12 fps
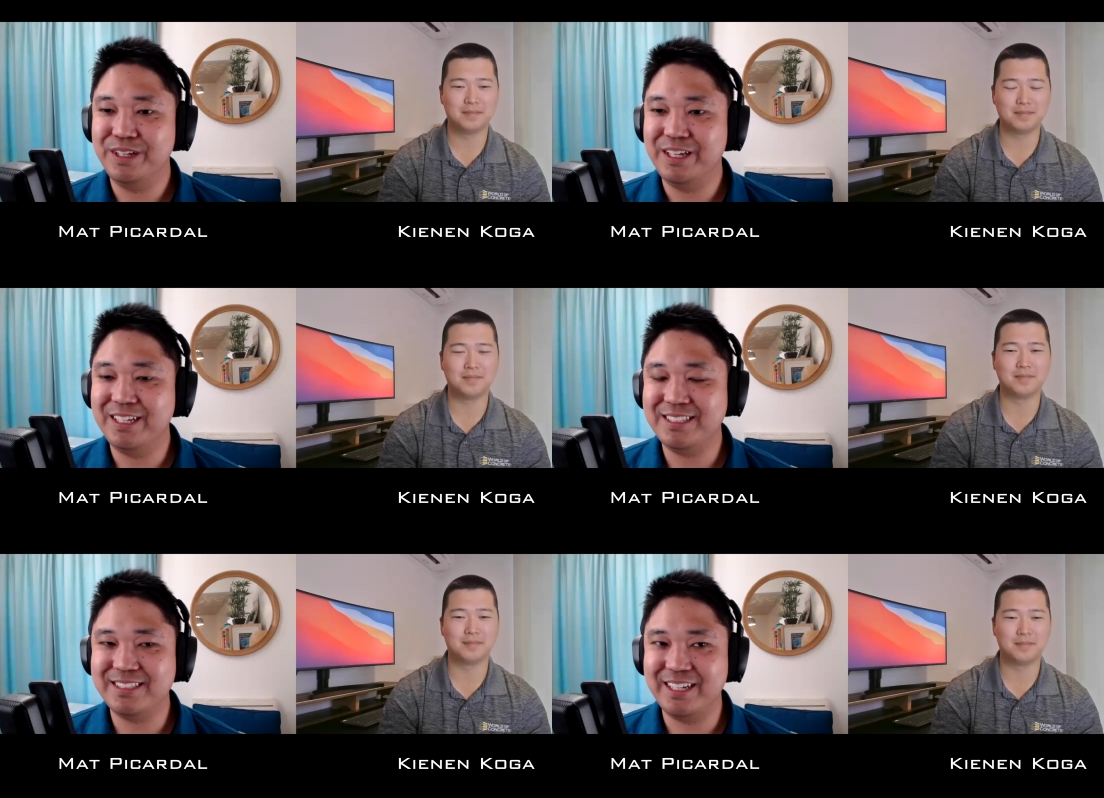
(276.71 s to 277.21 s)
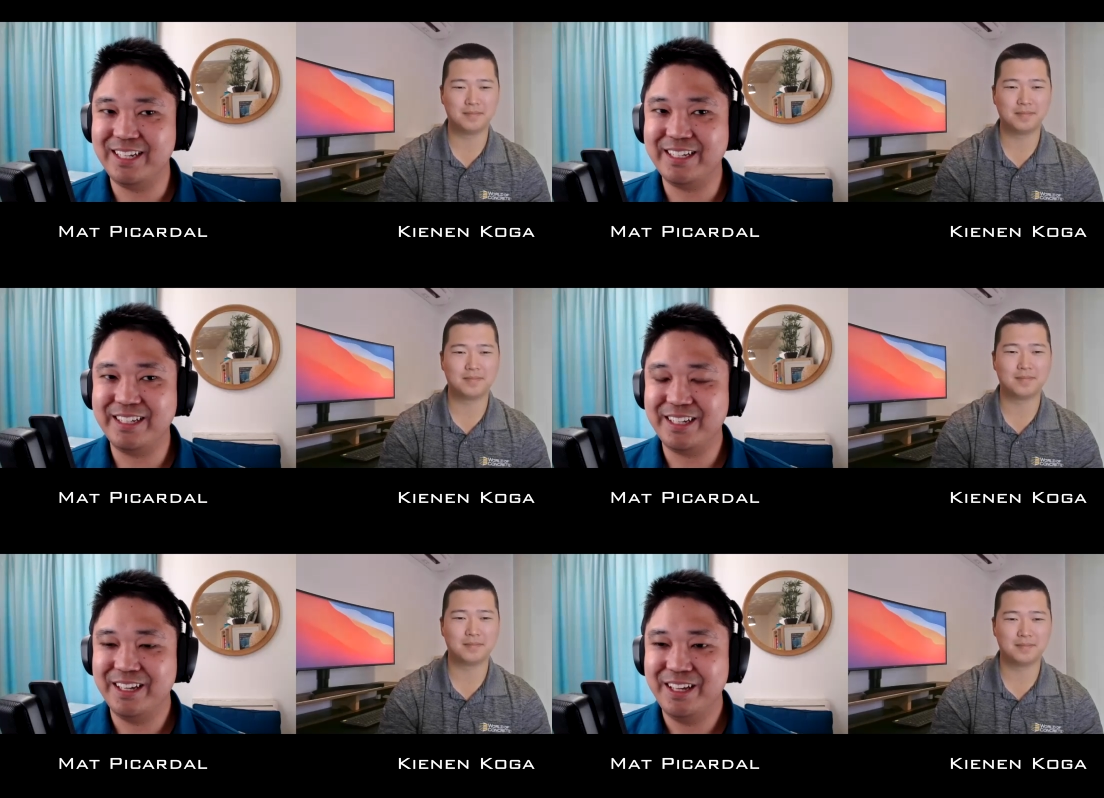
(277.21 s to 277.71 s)
Speaker 1: Mm. It's hmm.
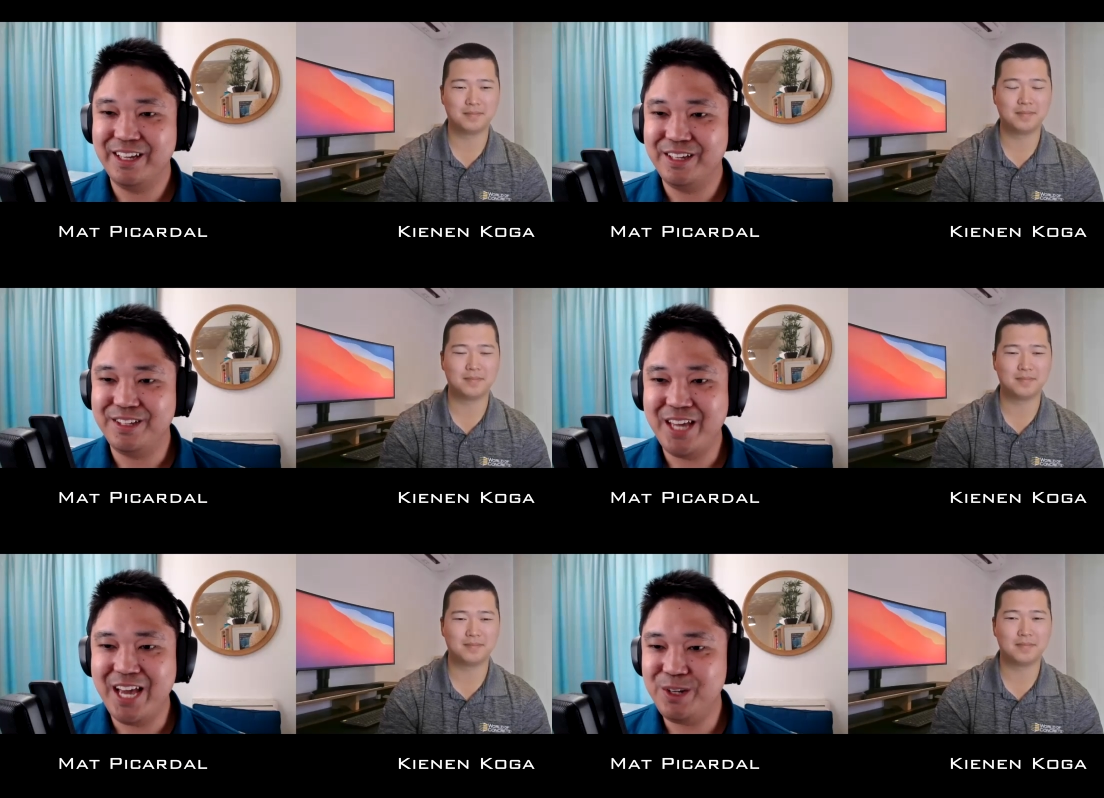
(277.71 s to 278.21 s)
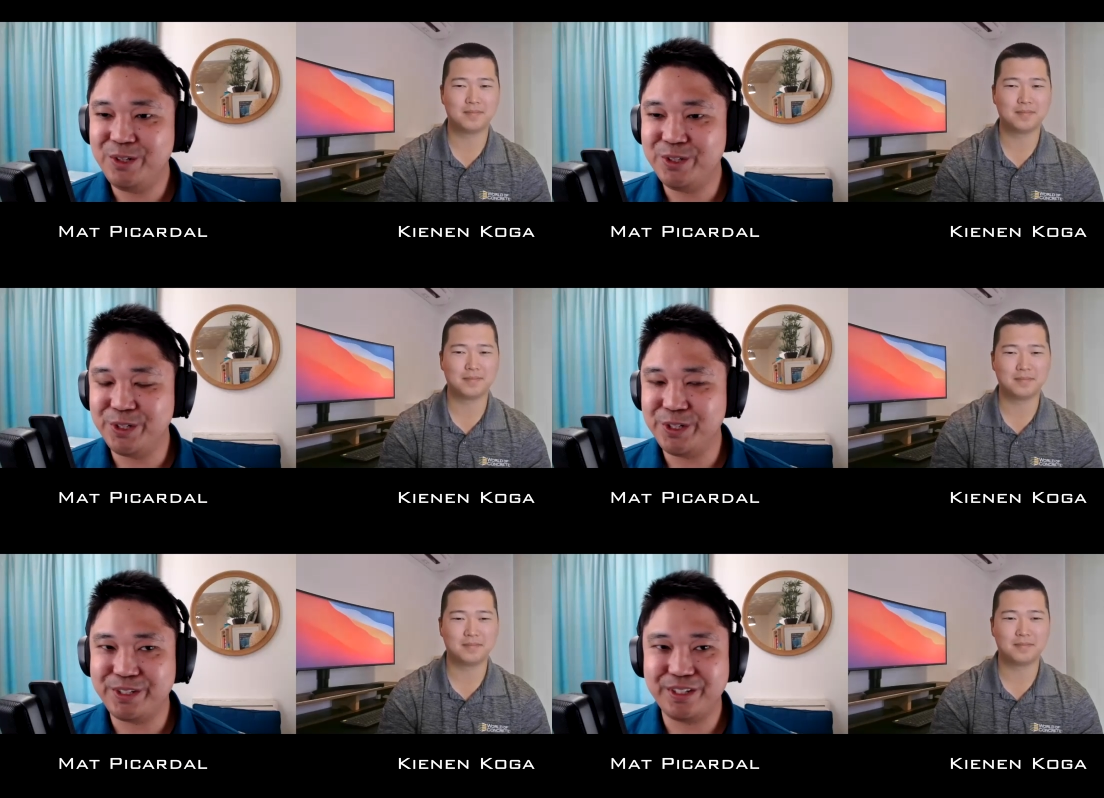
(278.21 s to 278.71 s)
like, yeah, you
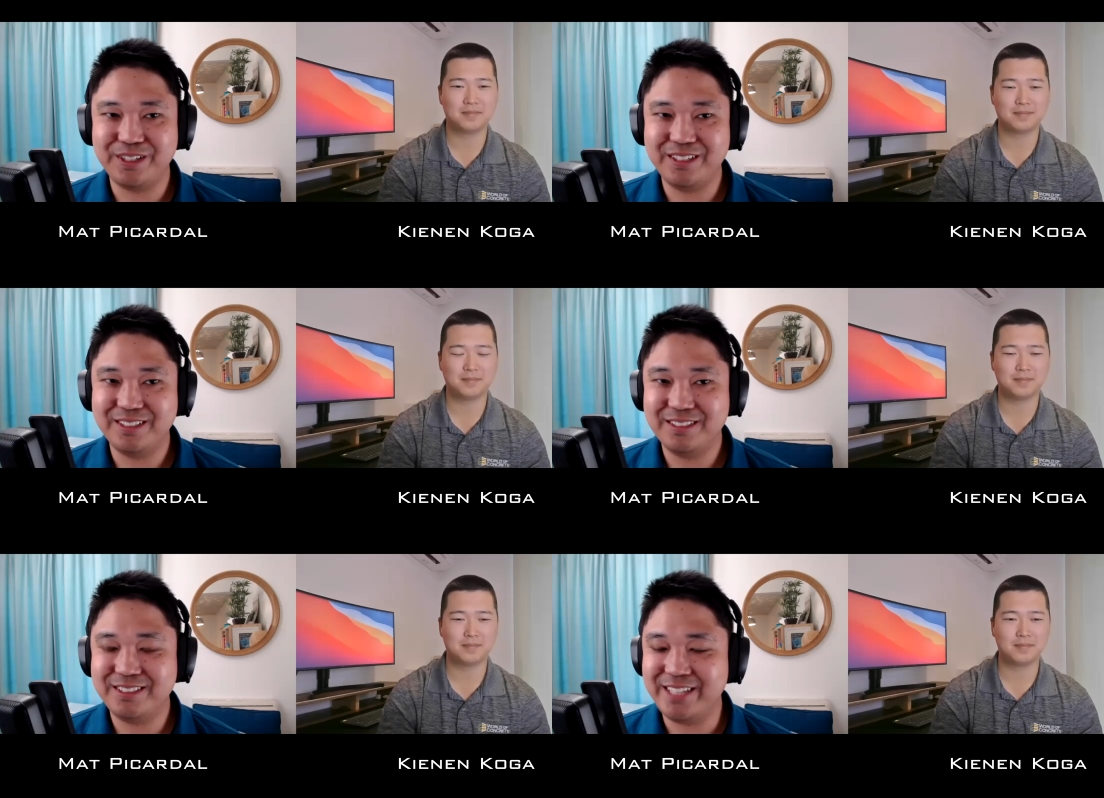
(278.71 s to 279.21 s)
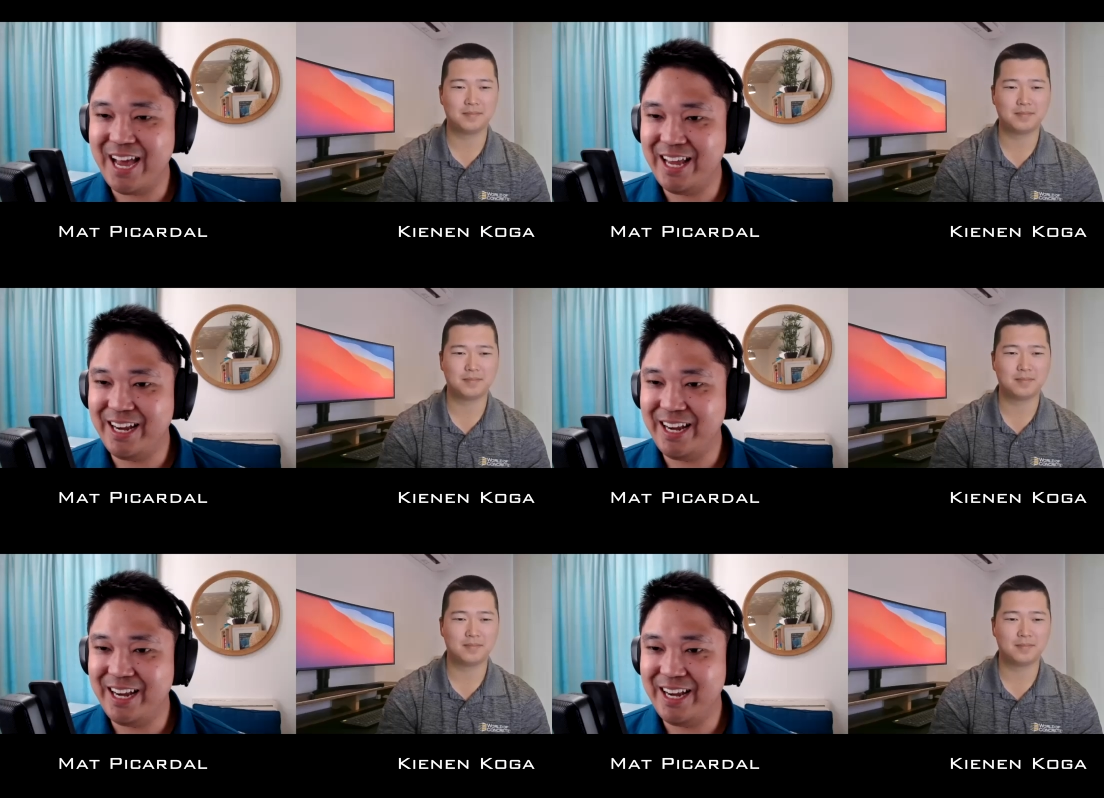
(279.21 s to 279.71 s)
took
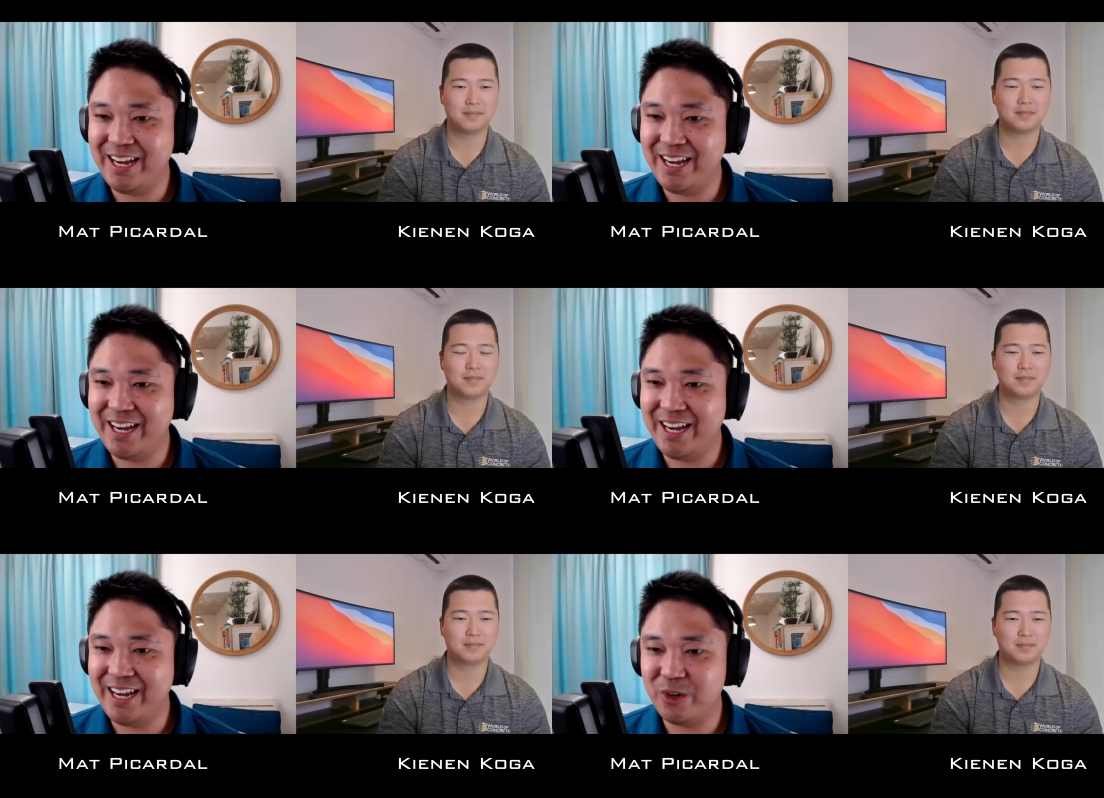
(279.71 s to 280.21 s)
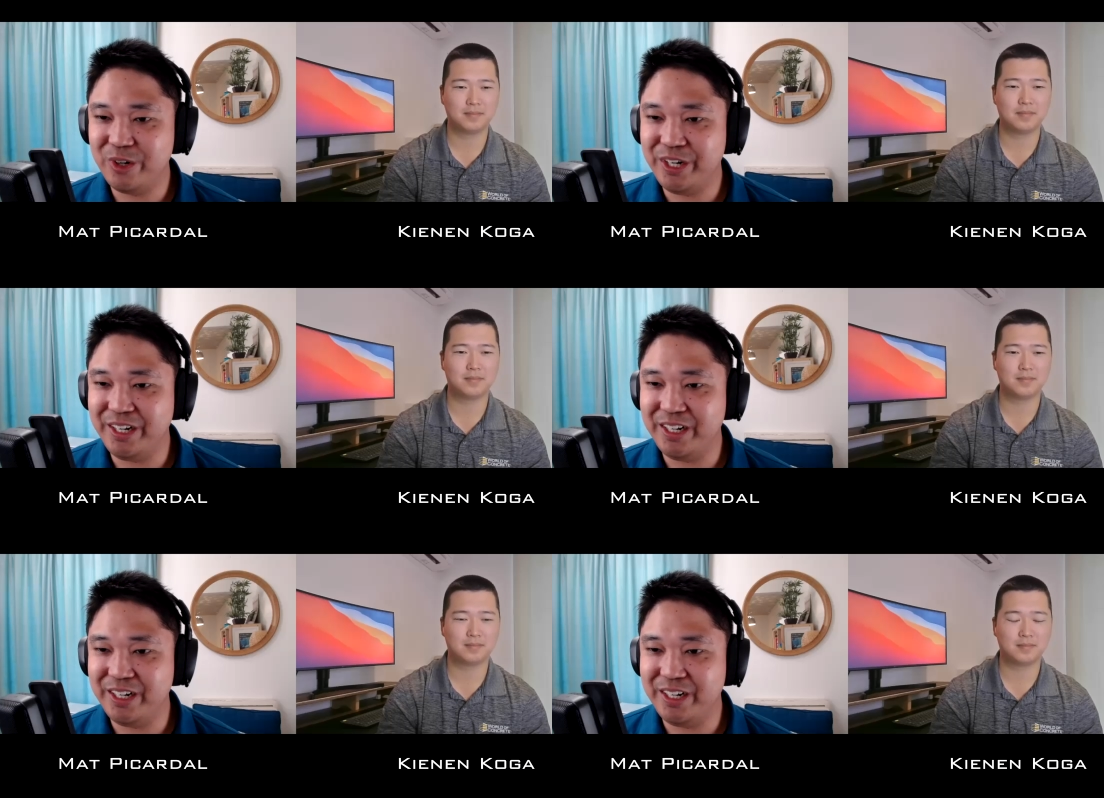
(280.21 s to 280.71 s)
statics,
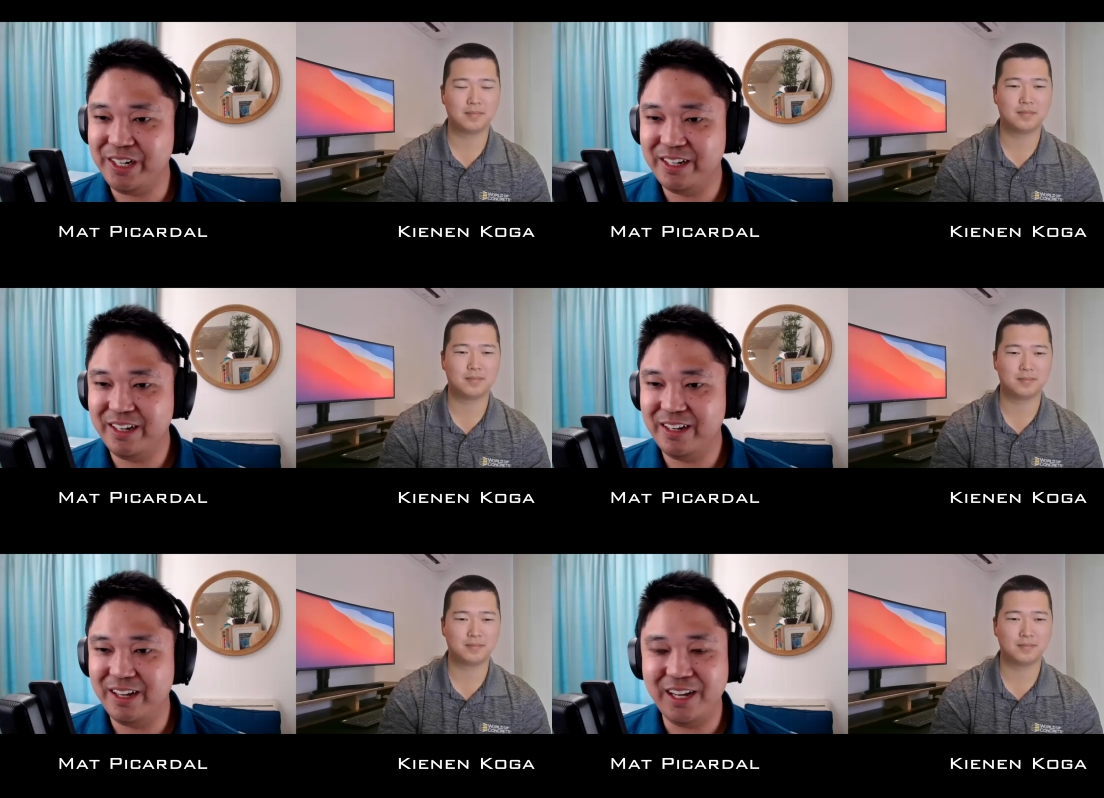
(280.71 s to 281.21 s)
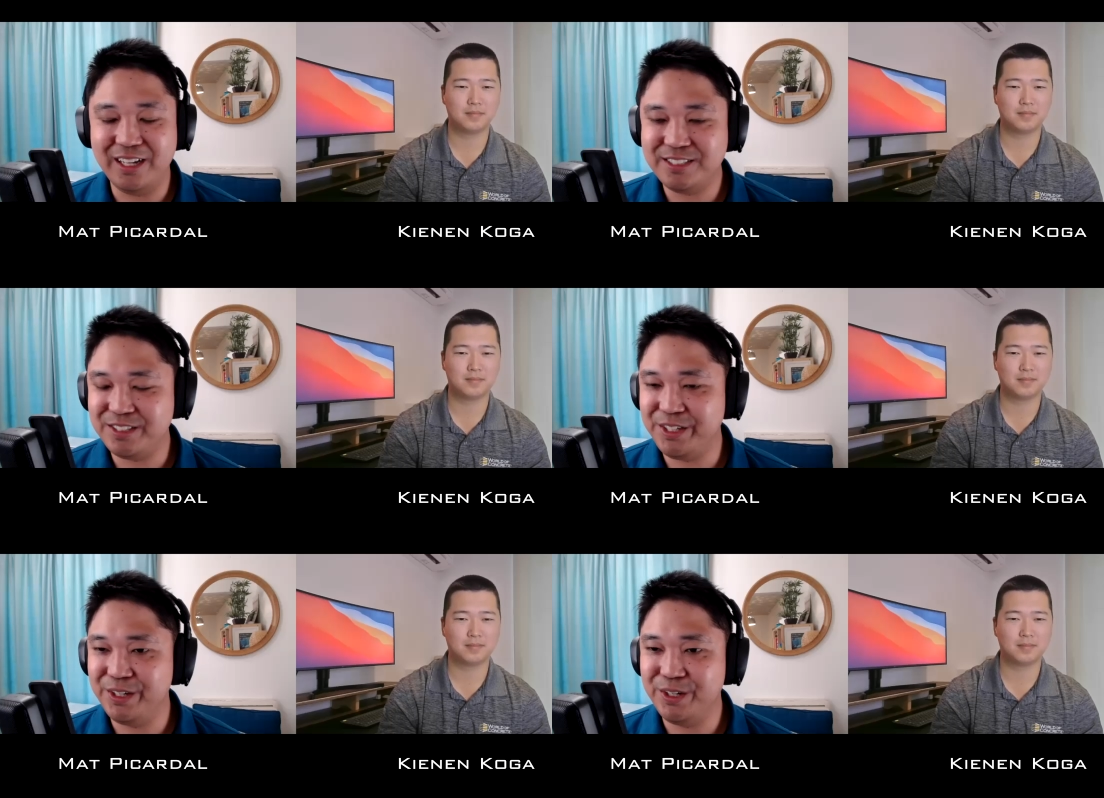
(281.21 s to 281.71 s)
concrete, uh,
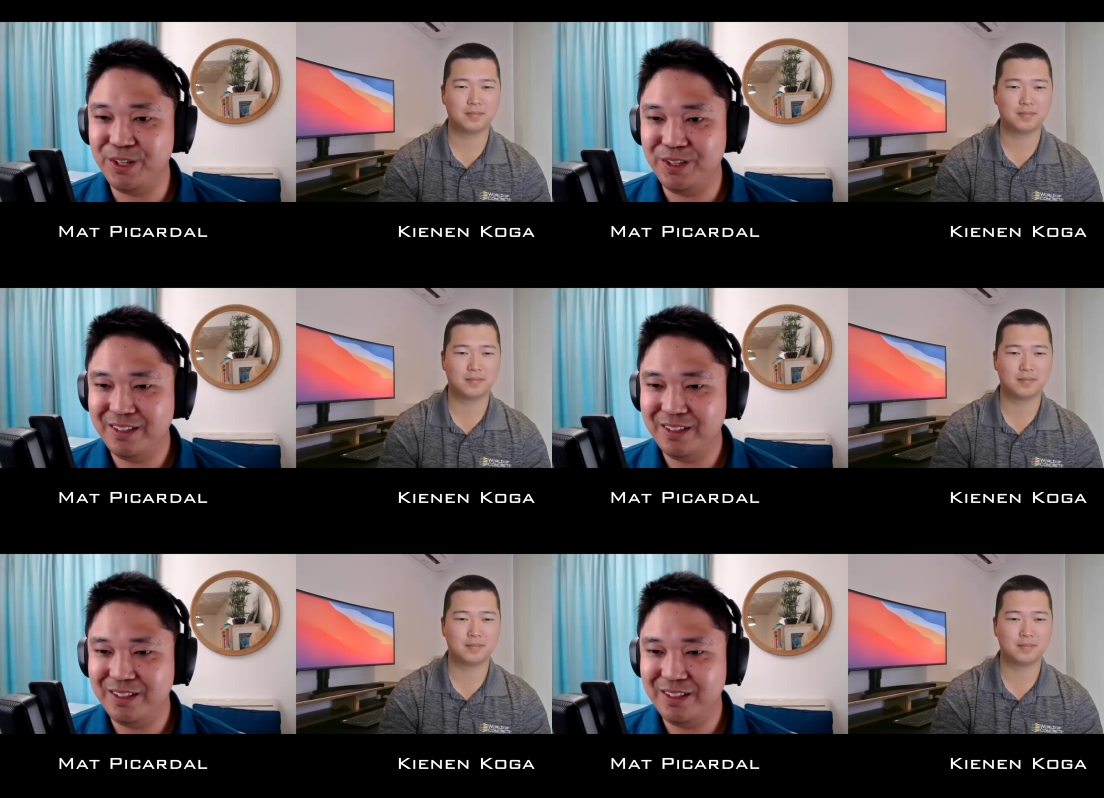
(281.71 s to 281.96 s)
steel.